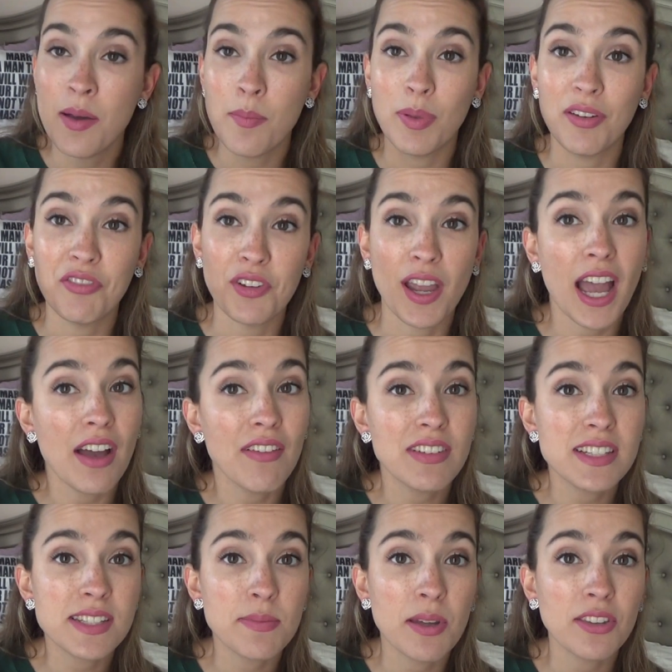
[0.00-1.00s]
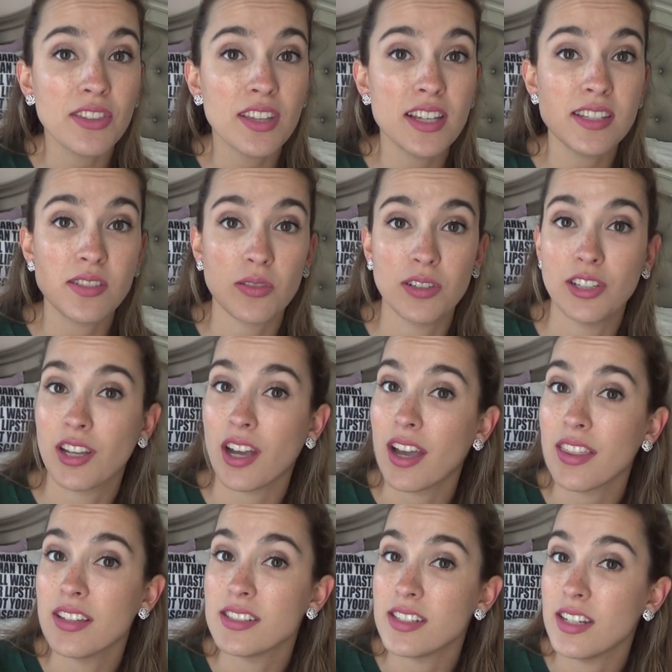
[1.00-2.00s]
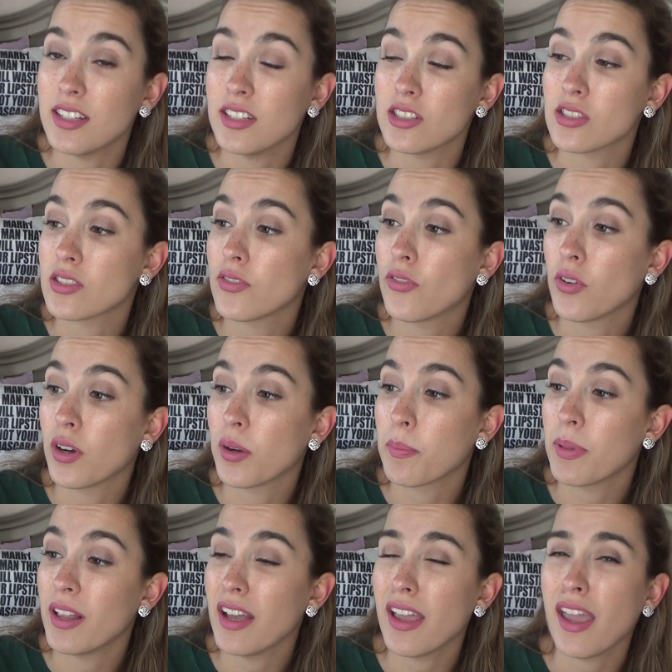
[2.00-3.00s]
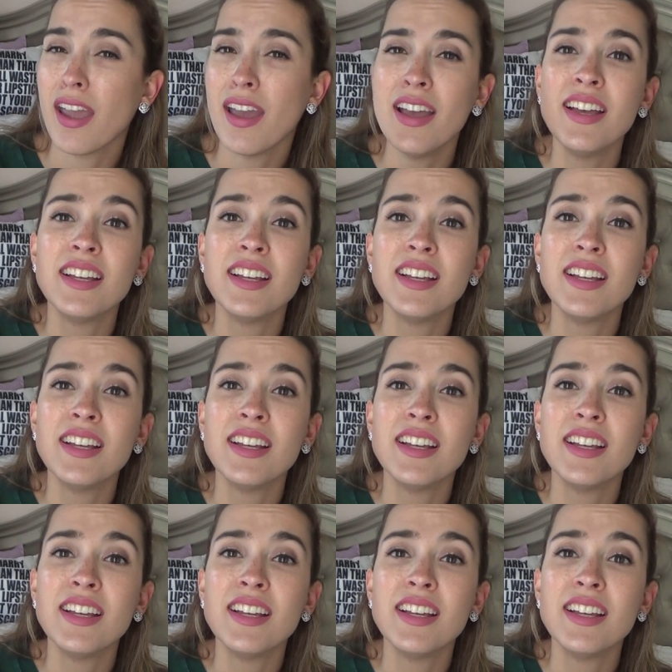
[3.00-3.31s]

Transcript: But if you haven't smelt this or you got this in your Sephora Play,